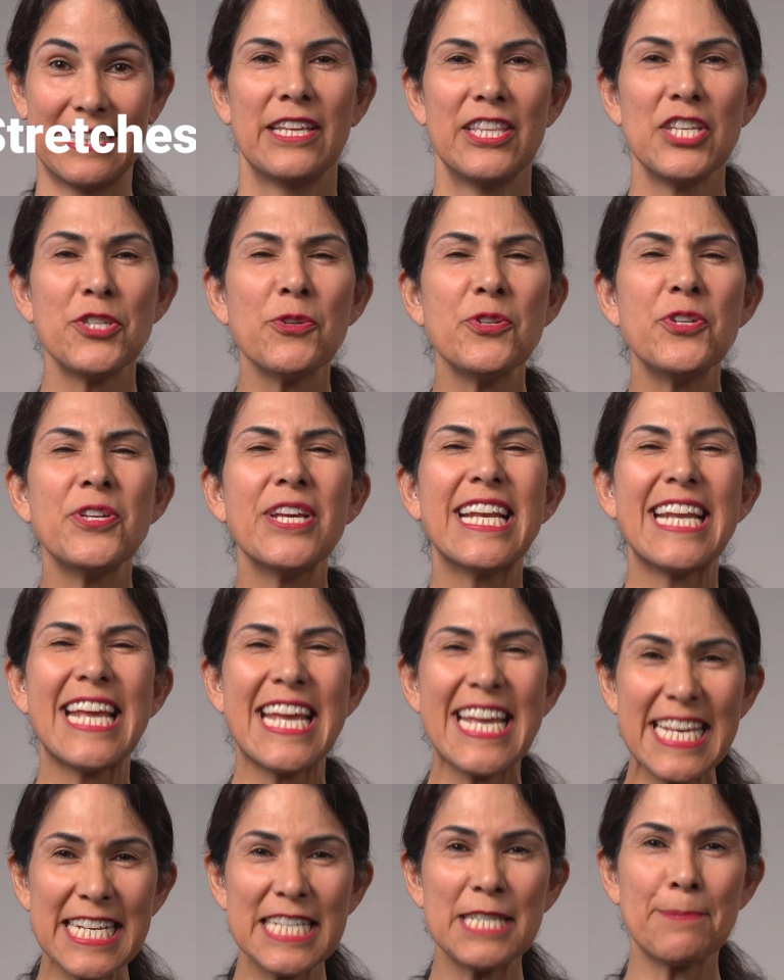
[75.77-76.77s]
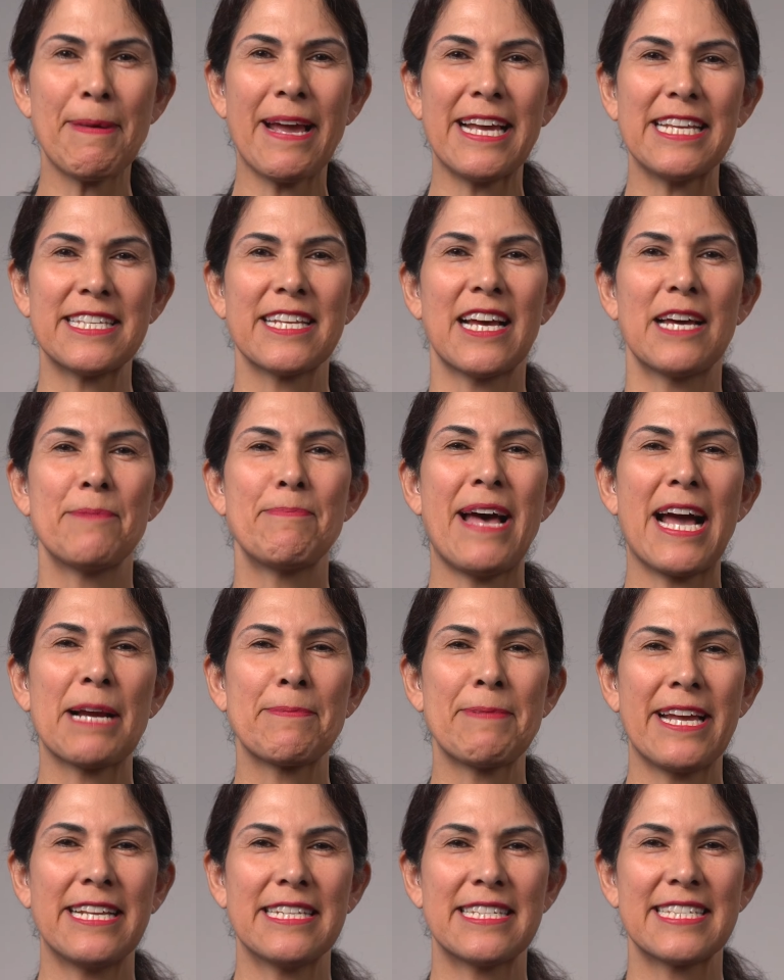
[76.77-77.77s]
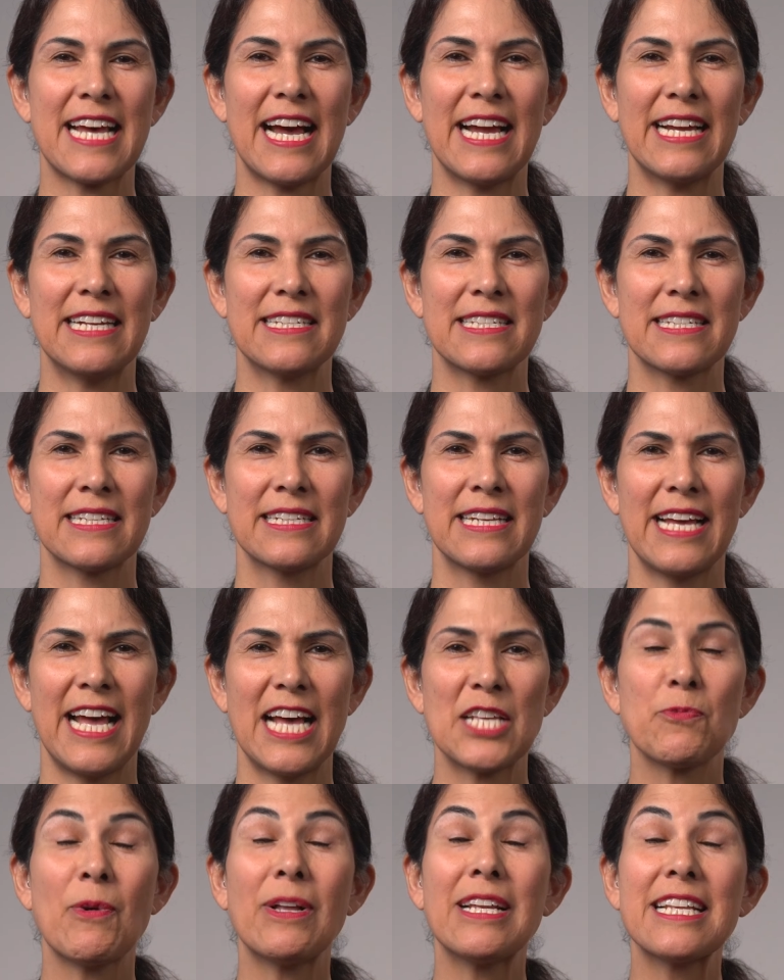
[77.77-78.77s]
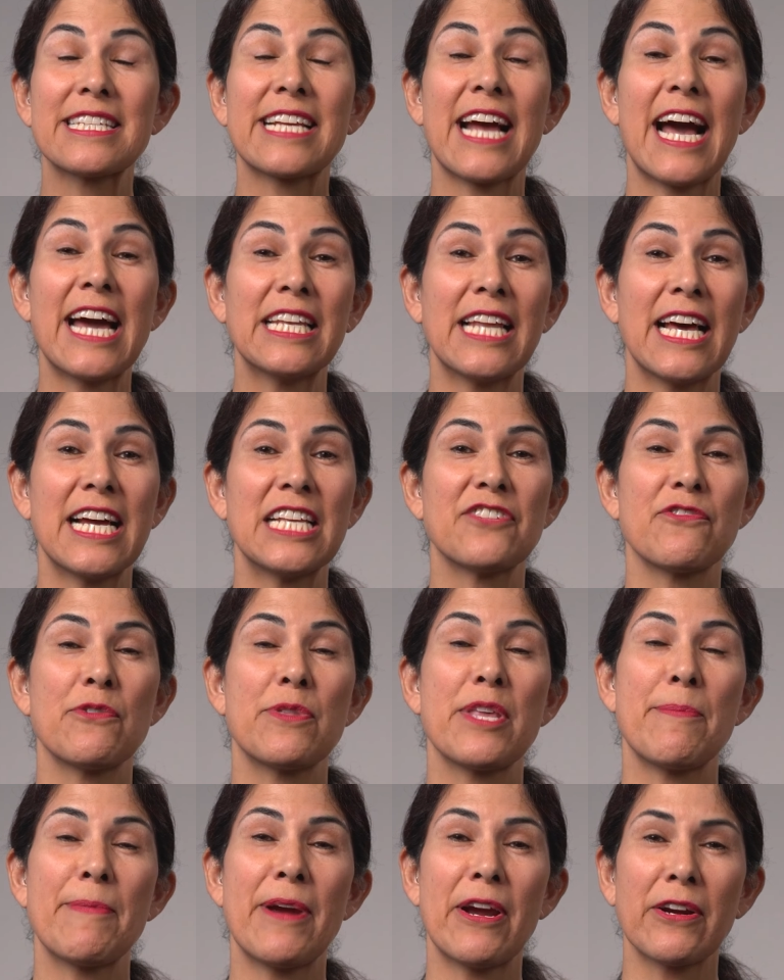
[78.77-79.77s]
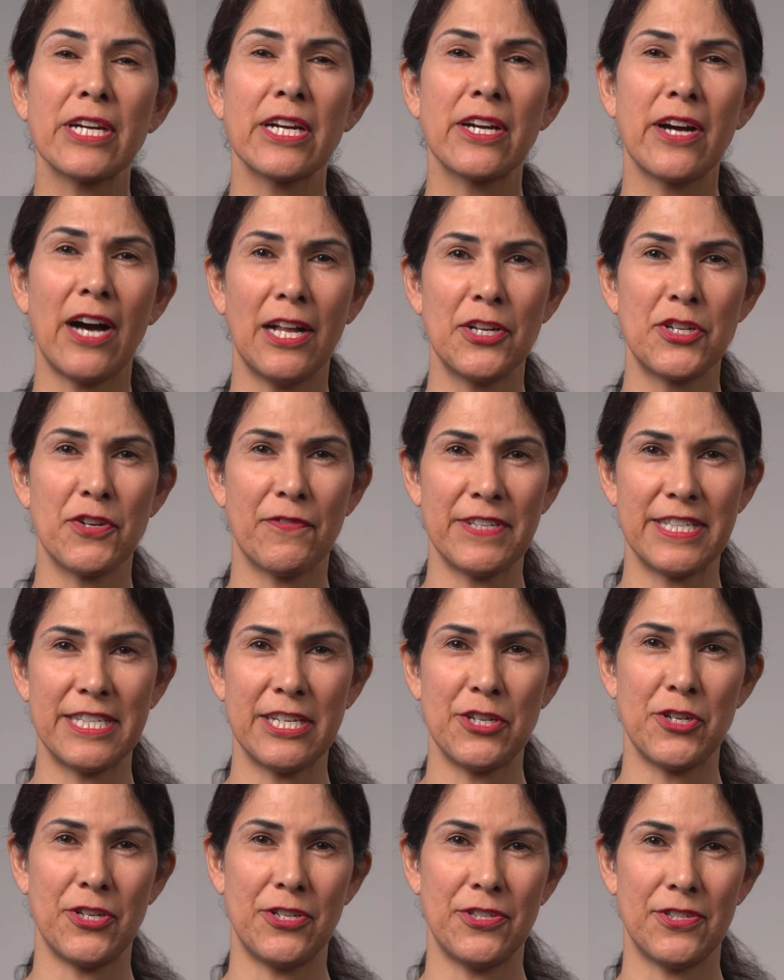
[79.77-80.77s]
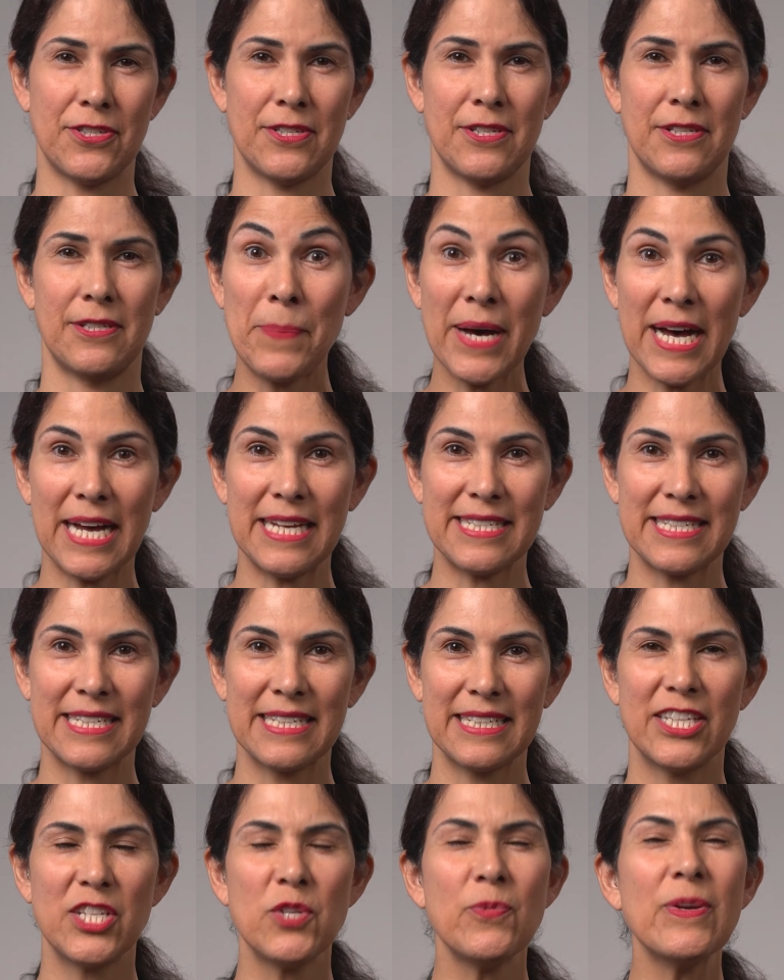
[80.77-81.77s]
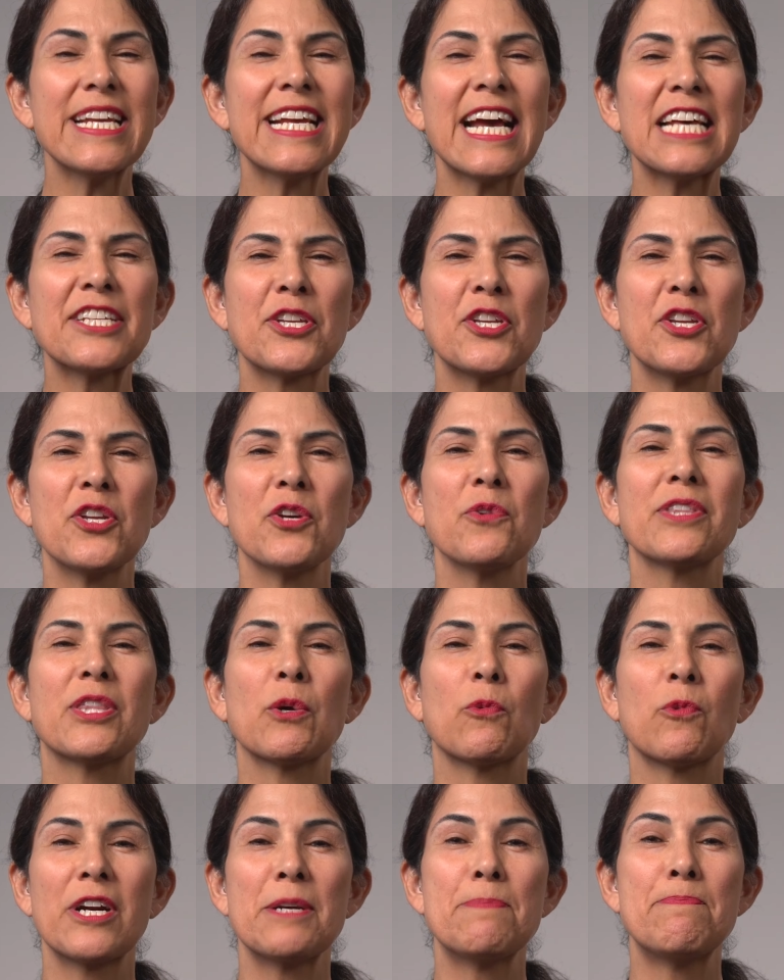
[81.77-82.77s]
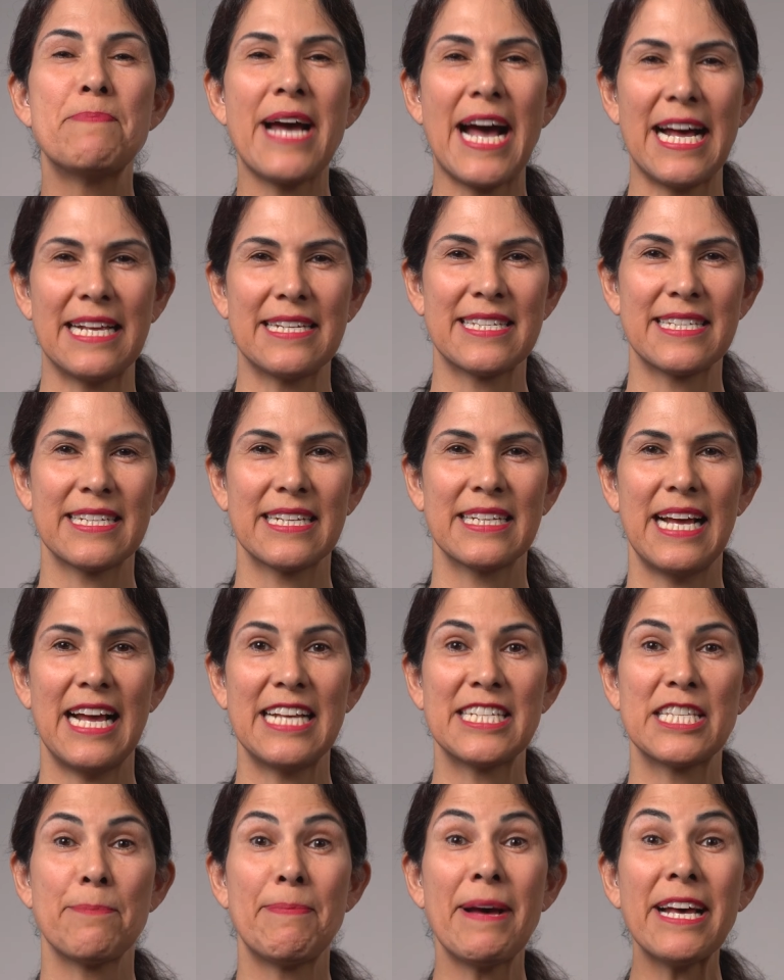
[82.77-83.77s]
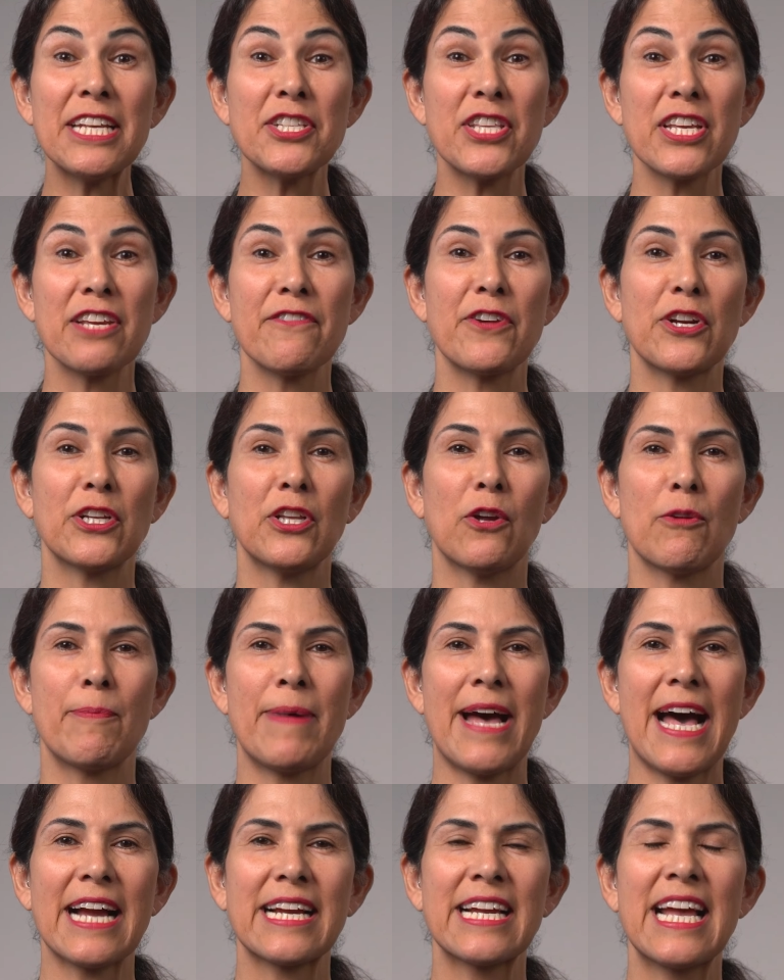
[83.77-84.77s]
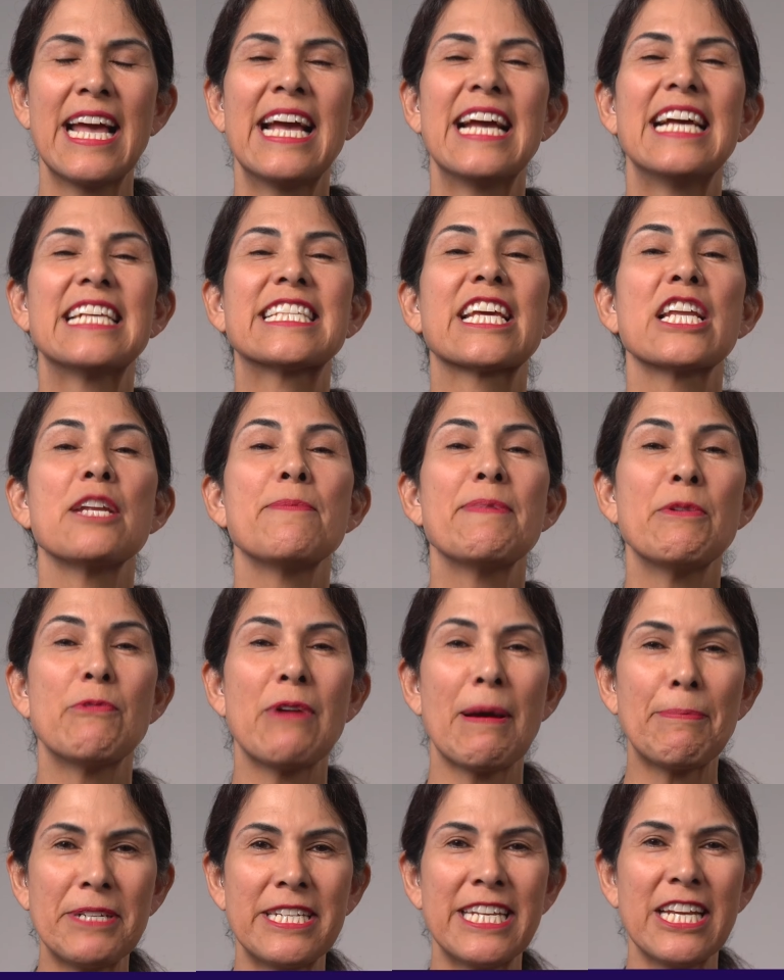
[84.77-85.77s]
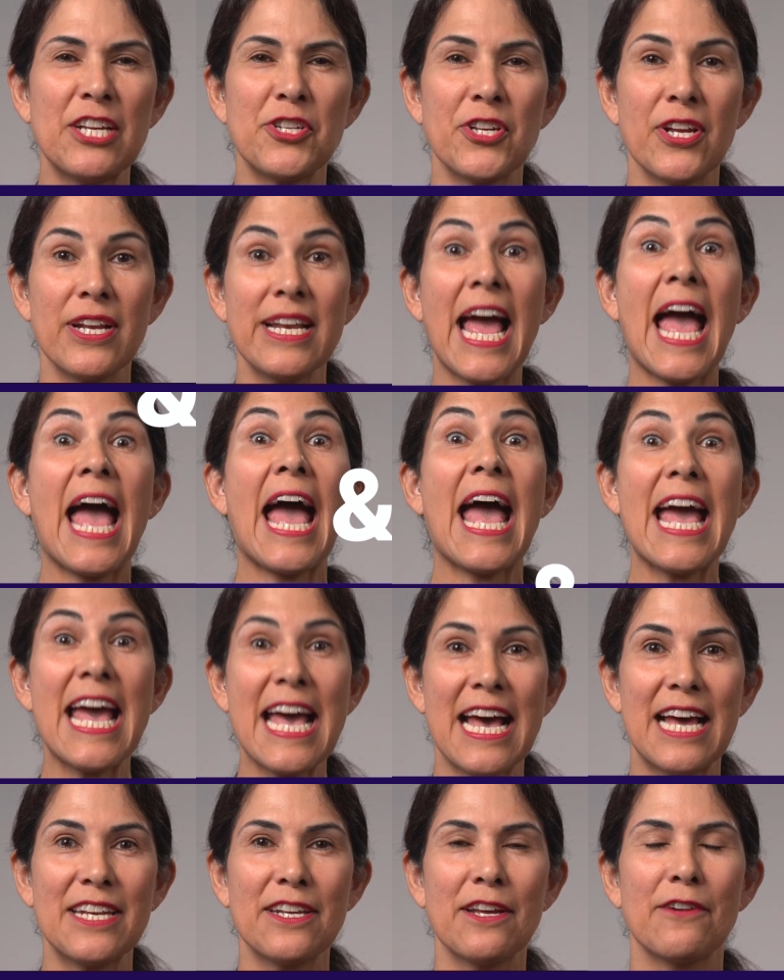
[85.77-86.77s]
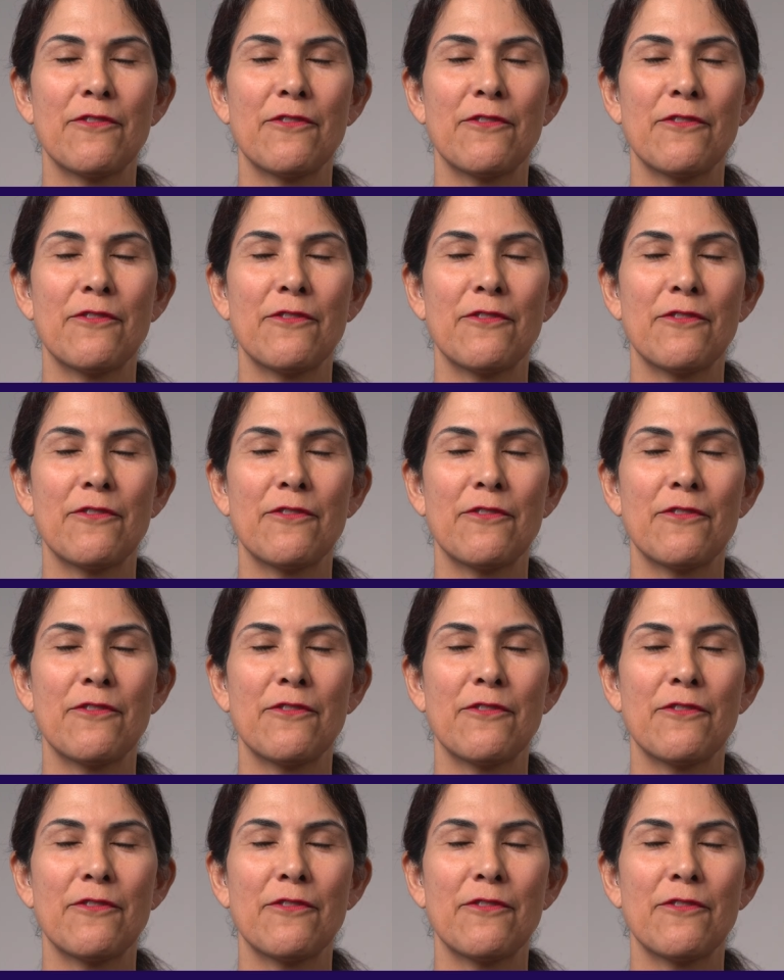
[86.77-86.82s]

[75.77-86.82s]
This routine is based on back pain science, as well as guidelines from the American College of Physicians. But the tweak has to do with the word best, as the best thing for your lower back is going to be repetition and